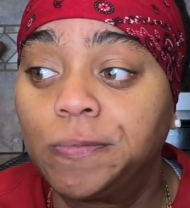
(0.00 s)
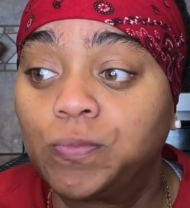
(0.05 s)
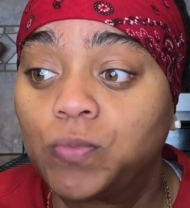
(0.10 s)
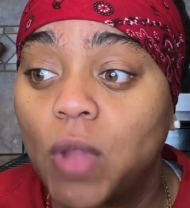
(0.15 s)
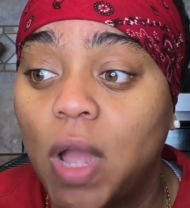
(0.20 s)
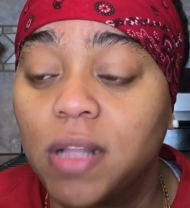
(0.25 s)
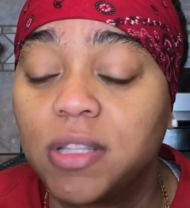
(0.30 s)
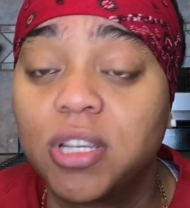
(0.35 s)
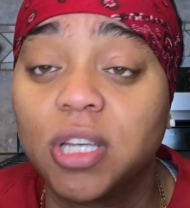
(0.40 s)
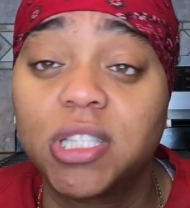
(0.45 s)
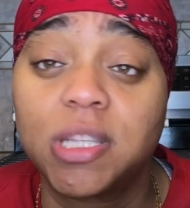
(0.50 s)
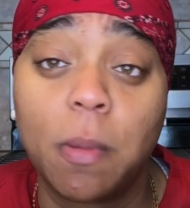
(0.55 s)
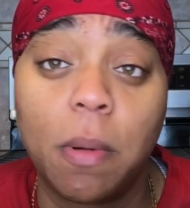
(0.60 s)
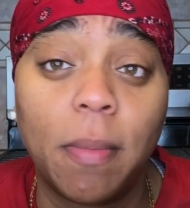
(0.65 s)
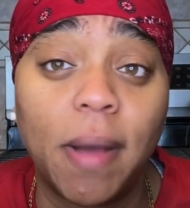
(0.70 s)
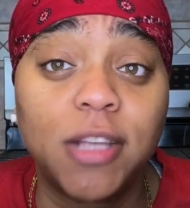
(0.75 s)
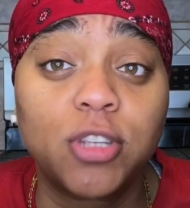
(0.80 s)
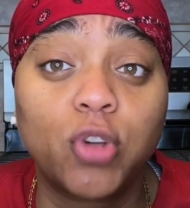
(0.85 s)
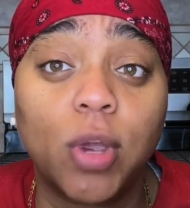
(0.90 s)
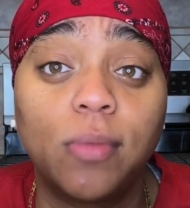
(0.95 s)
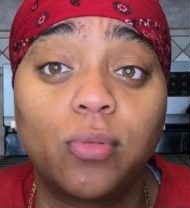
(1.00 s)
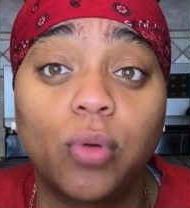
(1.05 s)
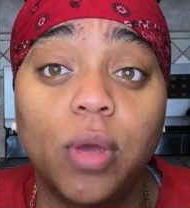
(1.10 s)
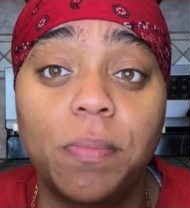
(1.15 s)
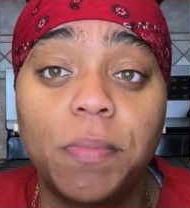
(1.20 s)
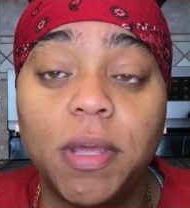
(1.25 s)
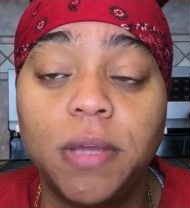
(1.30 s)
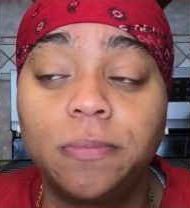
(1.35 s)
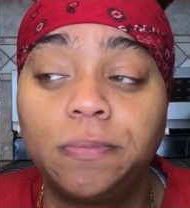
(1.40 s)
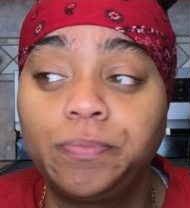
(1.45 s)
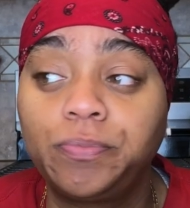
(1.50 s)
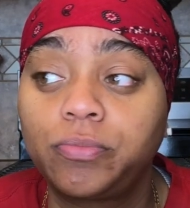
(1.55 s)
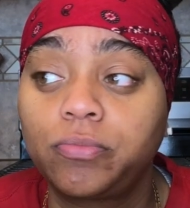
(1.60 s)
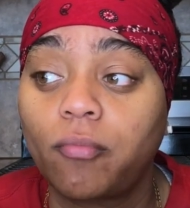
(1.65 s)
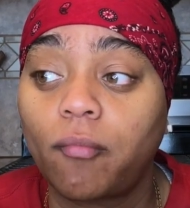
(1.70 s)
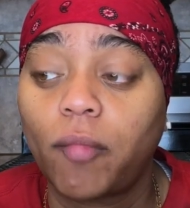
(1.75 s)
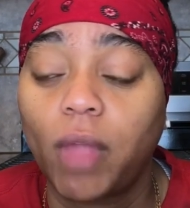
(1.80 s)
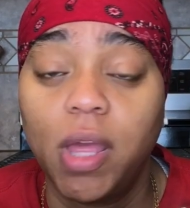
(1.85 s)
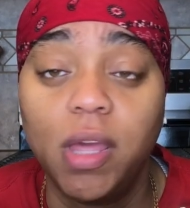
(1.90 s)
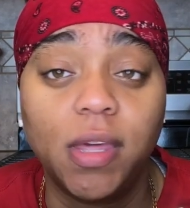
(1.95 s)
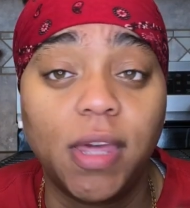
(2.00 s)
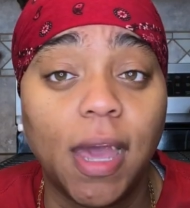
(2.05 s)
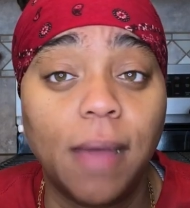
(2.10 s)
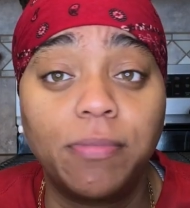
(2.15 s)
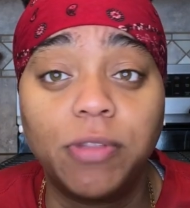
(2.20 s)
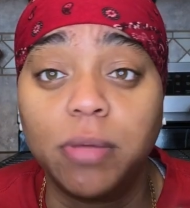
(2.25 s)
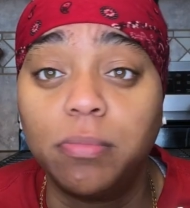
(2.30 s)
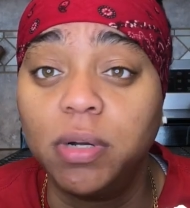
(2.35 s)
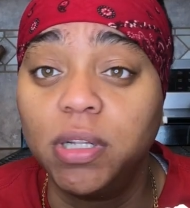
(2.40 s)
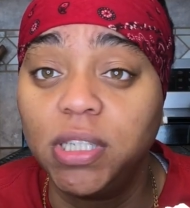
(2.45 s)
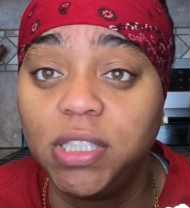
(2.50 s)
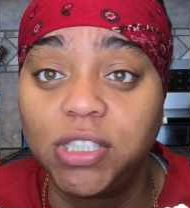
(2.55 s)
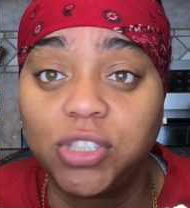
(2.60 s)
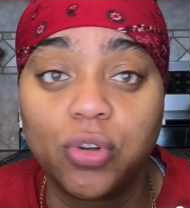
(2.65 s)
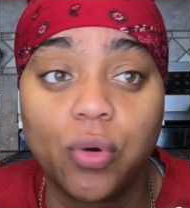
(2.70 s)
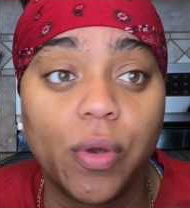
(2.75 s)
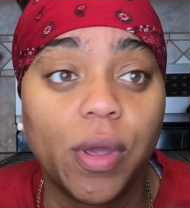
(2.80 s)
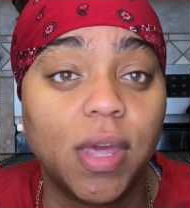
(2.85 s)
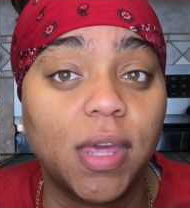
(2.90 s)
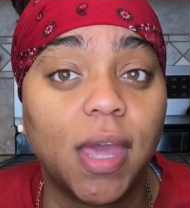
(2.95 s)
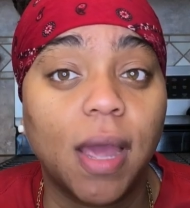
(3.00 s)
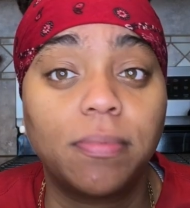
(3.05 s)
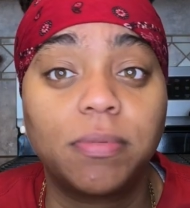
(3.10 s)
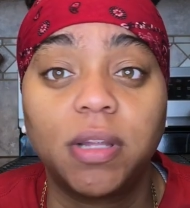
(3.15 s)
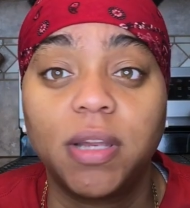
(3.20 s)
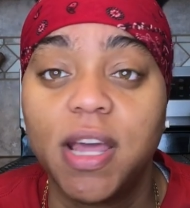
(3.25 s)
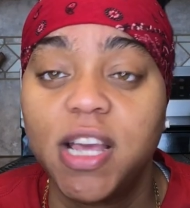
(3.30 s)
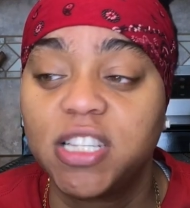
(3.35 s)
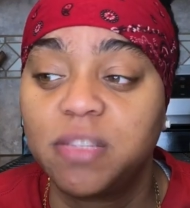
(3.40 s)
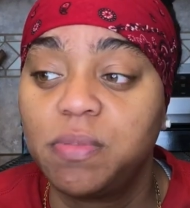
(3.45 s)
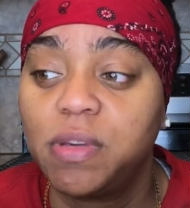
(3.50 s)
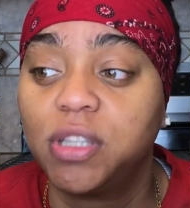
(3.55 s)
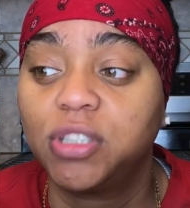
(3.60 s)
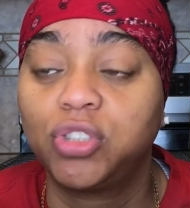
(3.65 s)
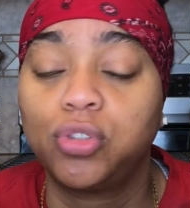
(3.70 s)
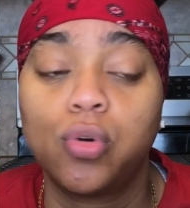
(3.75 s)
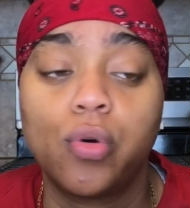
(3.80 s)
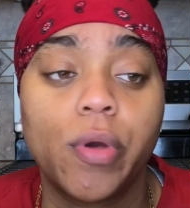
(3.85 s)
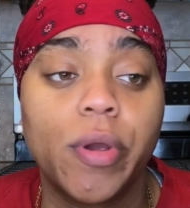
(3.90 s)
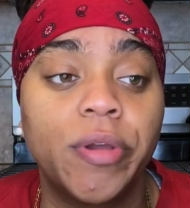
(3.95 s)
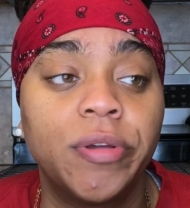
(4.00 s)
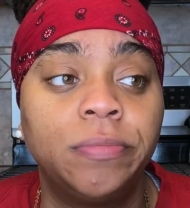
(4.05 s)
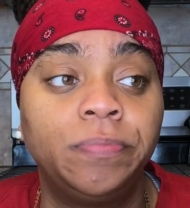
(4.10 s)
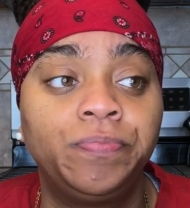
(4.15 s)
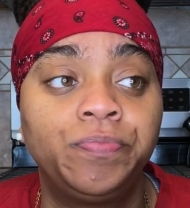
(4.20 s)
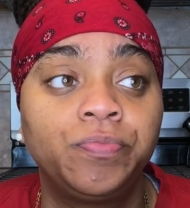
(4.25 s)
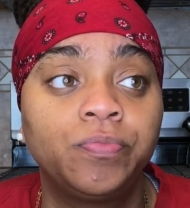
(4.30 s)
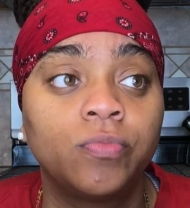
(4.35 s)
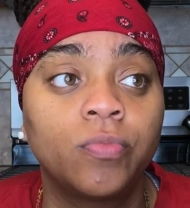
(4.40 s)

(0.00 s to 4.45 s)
I took some of my scripts with me. He kept the bully story. He kept the lesbian story.